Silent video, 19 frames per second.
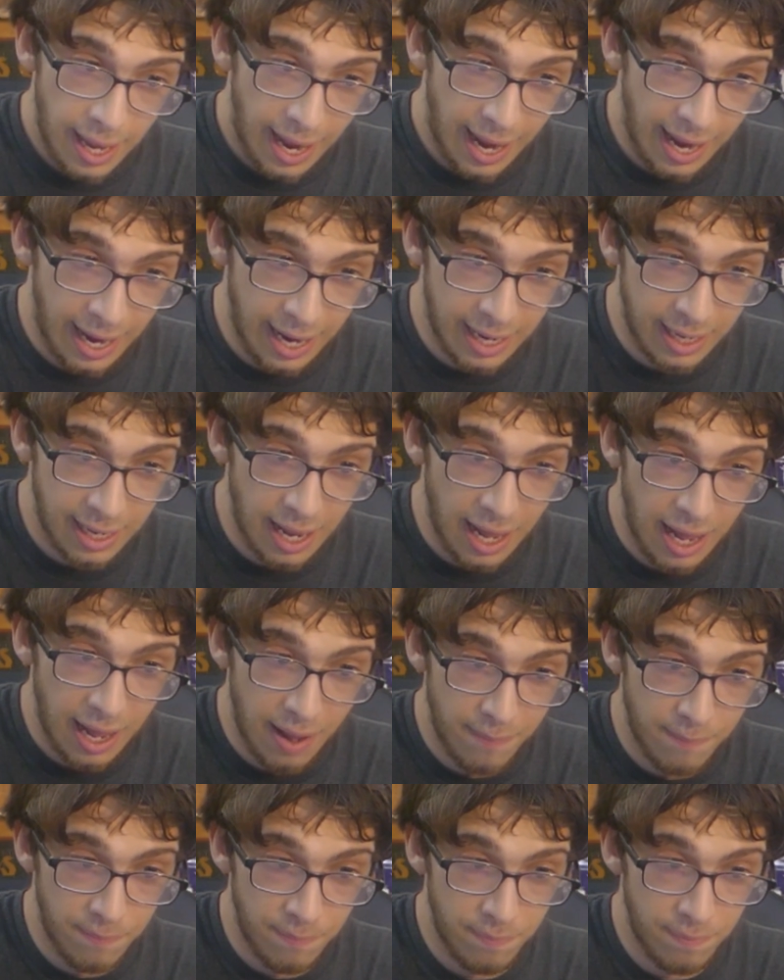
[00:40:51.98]
and
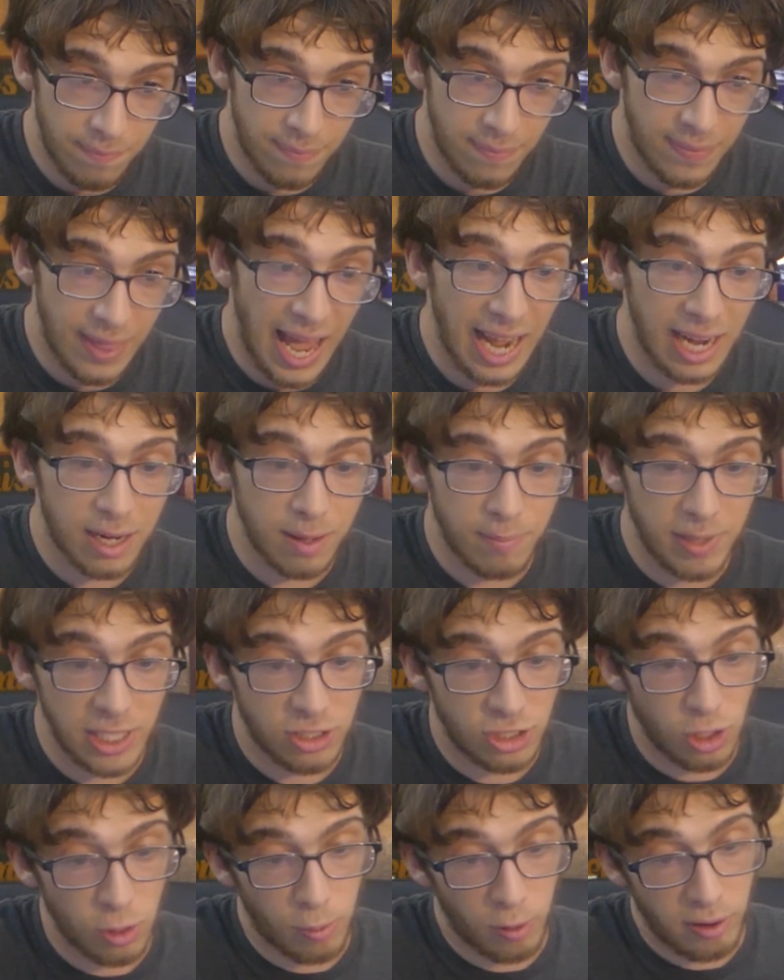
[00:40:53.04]
that could be
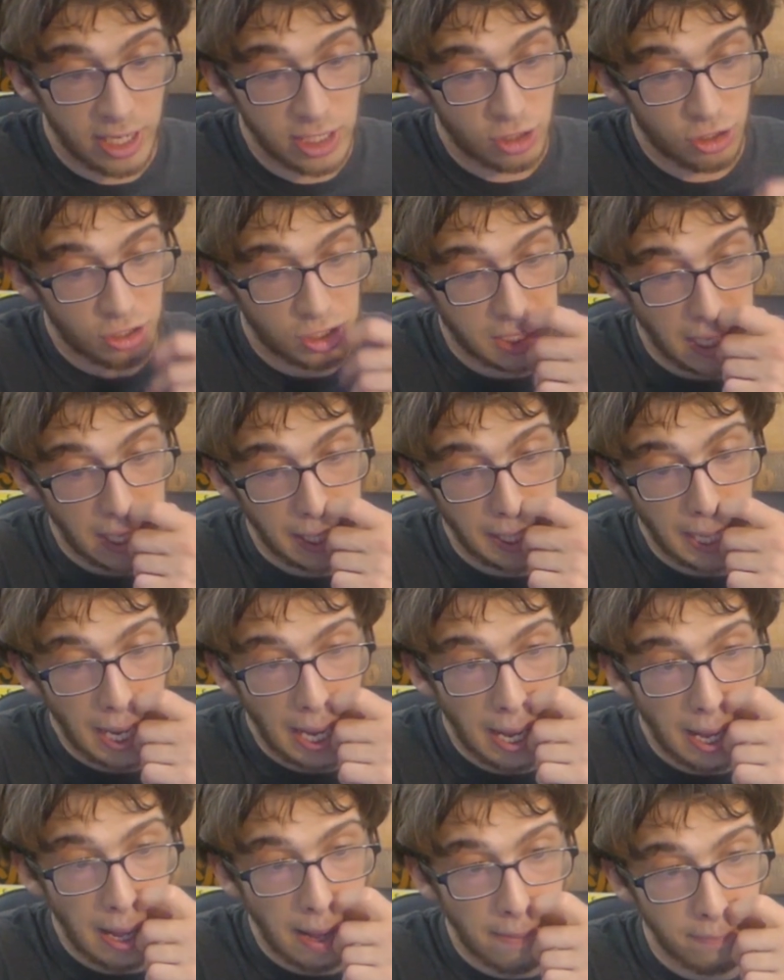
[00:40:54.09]
super interesting.
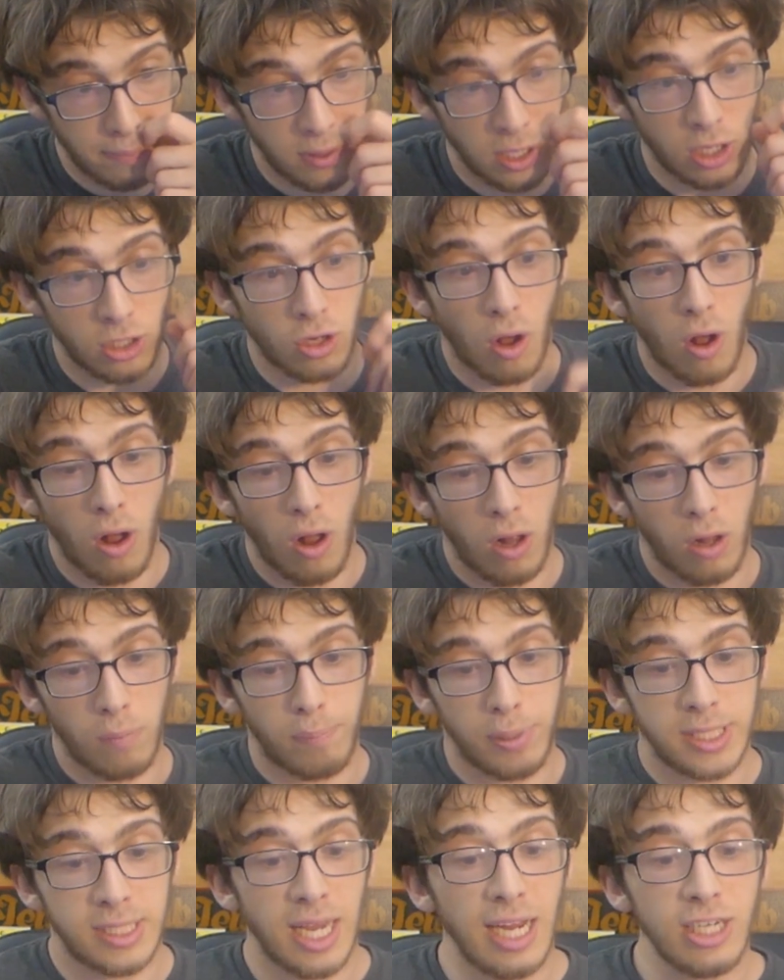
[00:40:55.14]

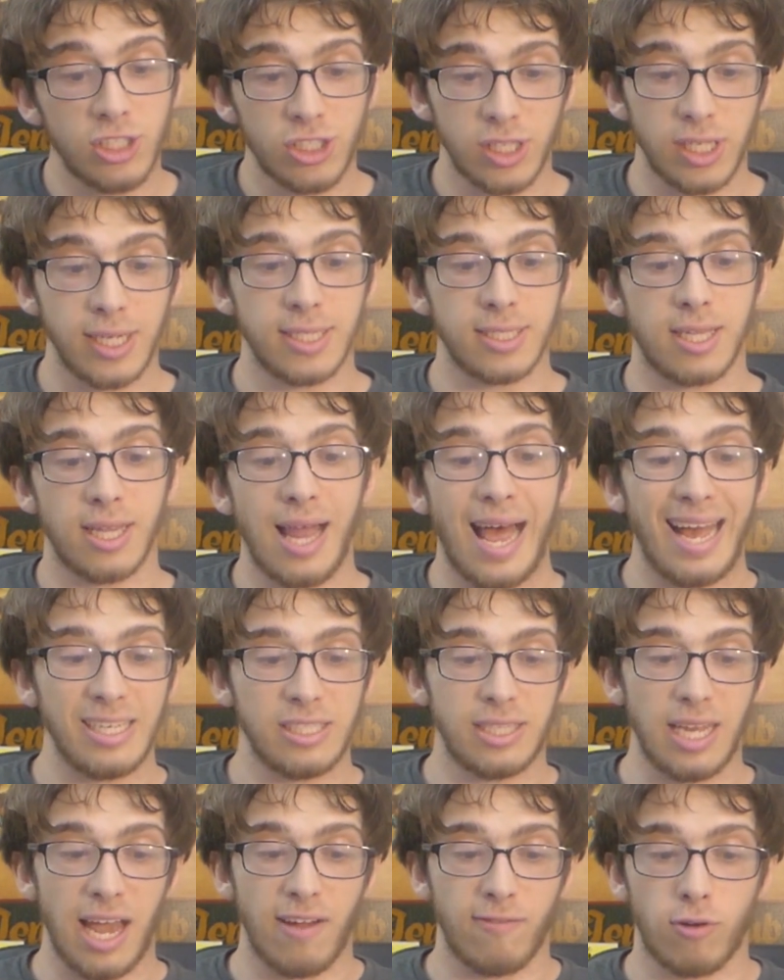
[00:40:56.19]
Nadal, potentially his
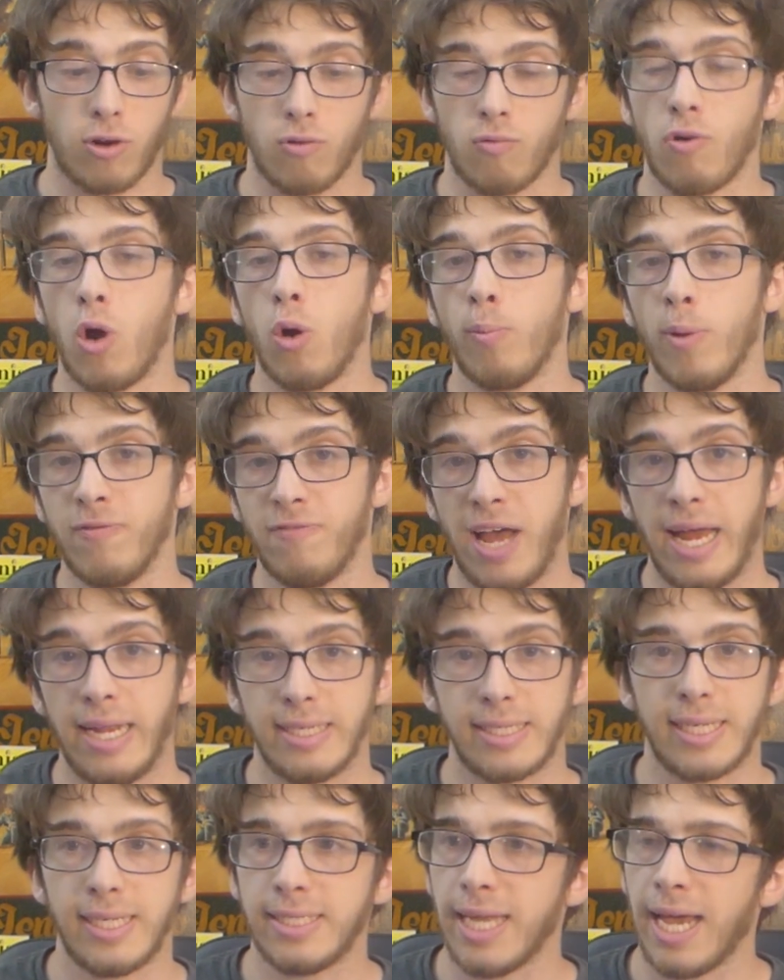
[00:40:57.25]
last ever Rome
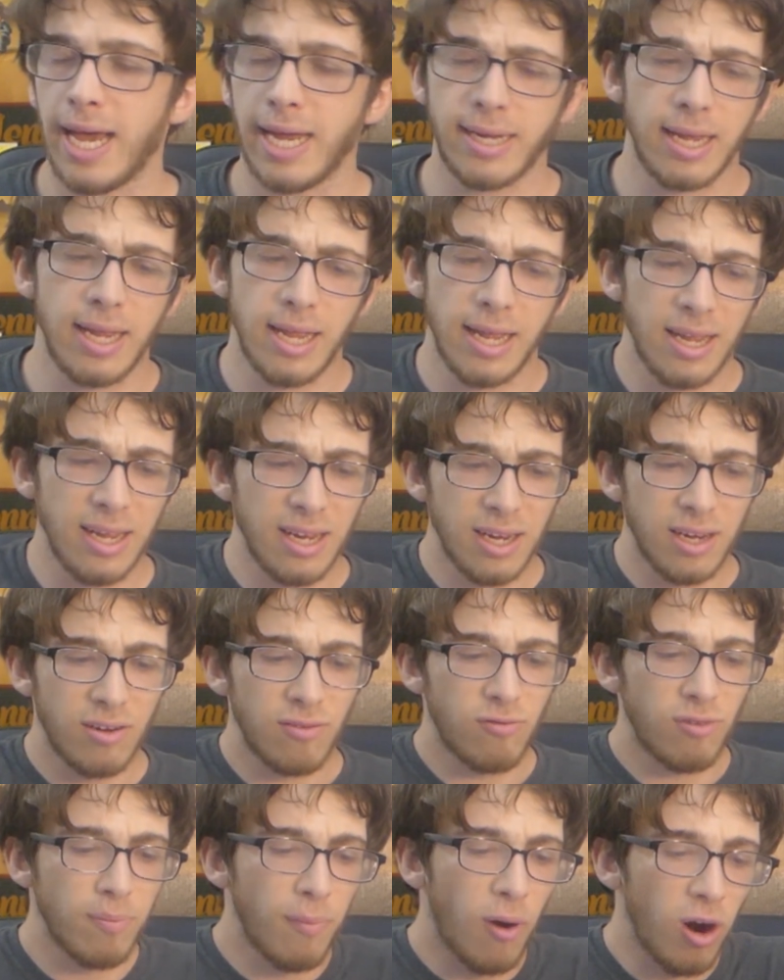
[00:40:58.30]
event. He's had
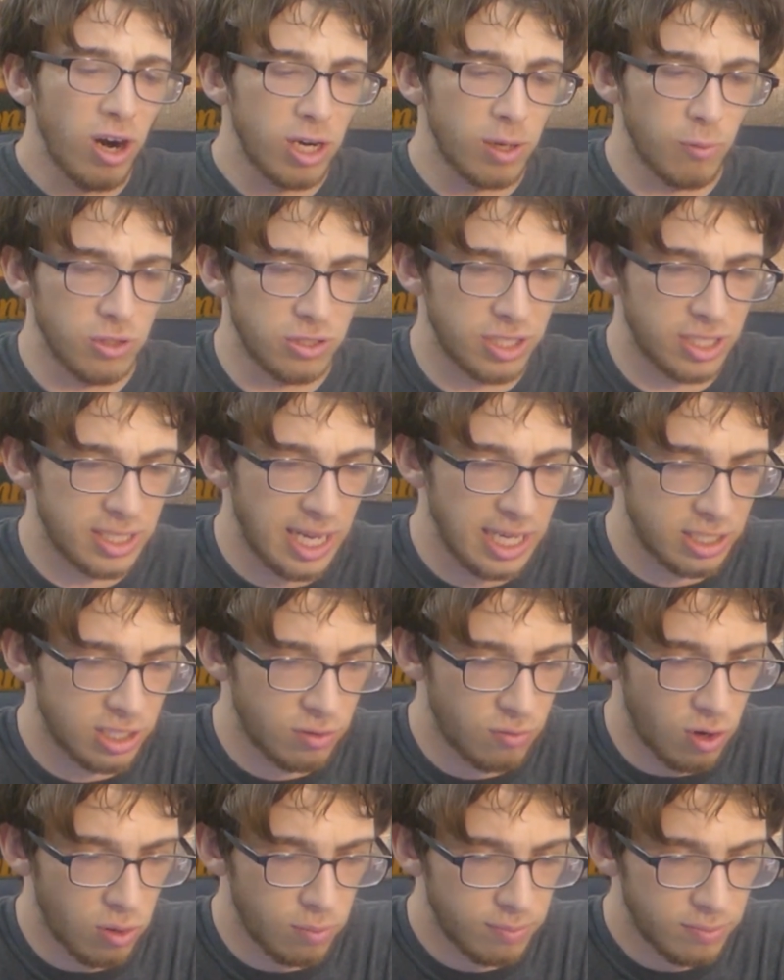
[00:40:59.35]
remarkable success
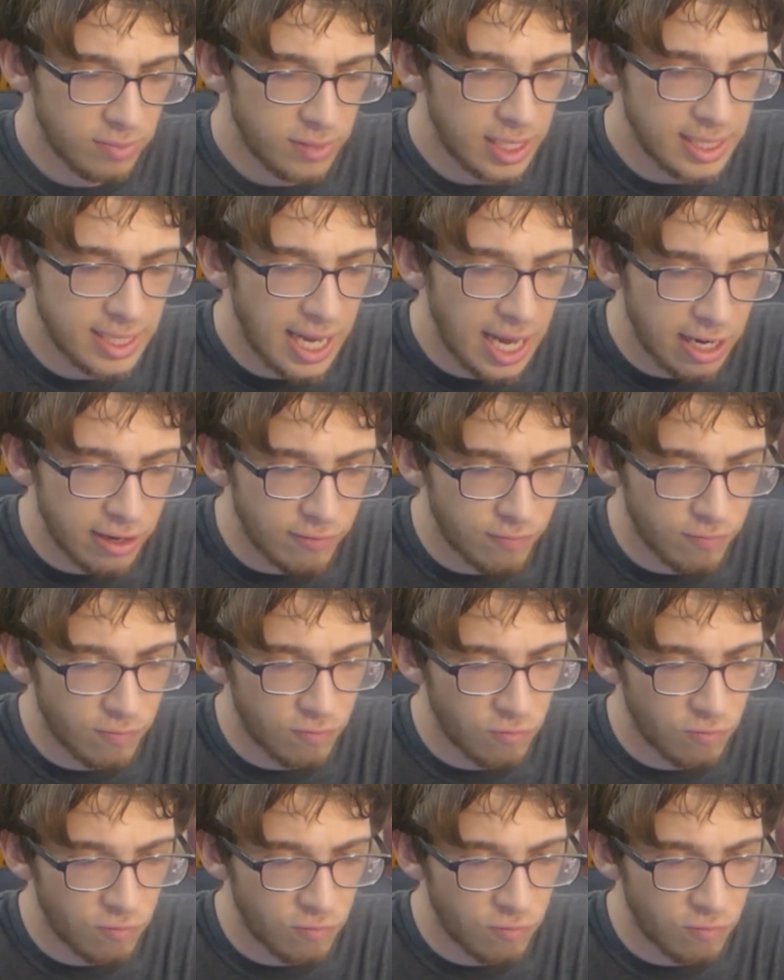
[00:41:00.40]
in Rome. He's had